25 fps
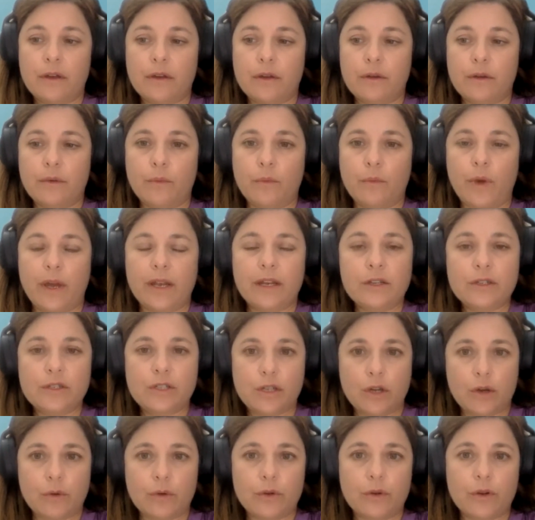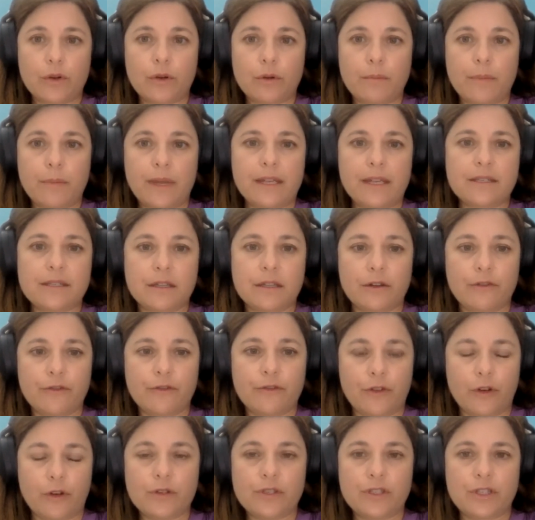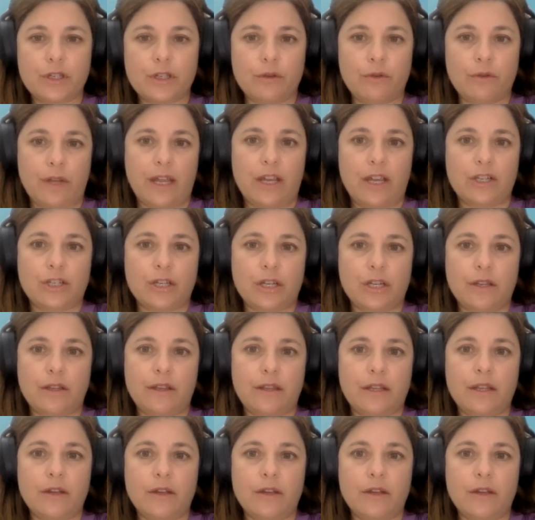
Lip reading: When a donor makes their first donation,